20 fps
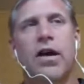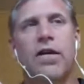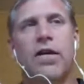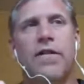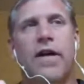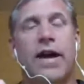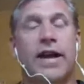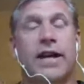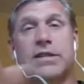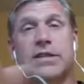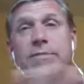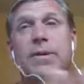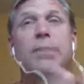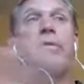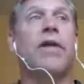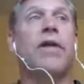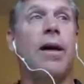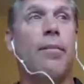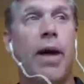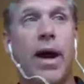of I guess
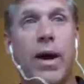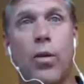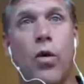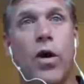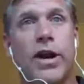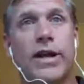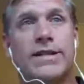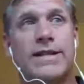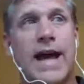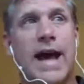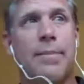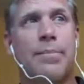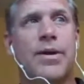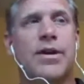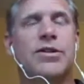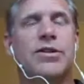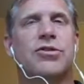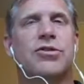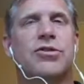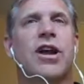people that might want to
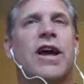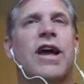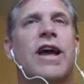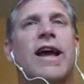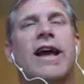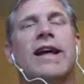tap into it.